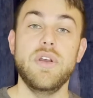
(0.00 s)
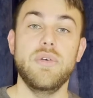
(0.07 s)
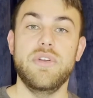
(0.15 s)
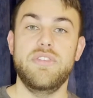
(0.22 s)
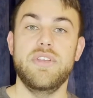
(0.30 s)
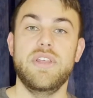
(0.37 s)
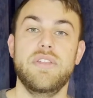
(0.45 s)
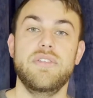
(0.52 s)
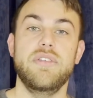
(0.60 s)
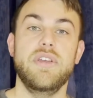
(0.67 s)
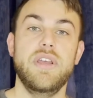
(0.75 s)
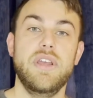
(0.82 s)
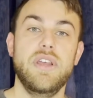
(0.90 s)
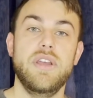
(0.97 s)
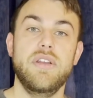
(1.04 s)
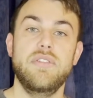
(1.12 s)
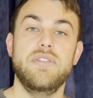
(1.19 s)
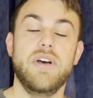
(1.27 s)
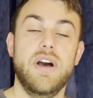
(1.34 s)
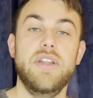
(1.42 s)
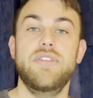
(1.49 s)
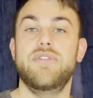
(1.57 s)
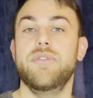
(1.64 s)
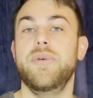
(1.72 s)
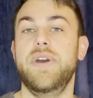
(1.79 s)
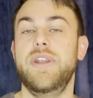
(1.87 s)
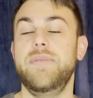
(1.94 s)
which is Taunt
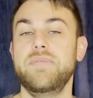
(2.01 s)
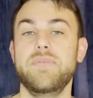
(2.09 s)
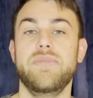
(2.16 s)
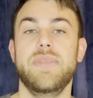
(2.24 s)
Druid.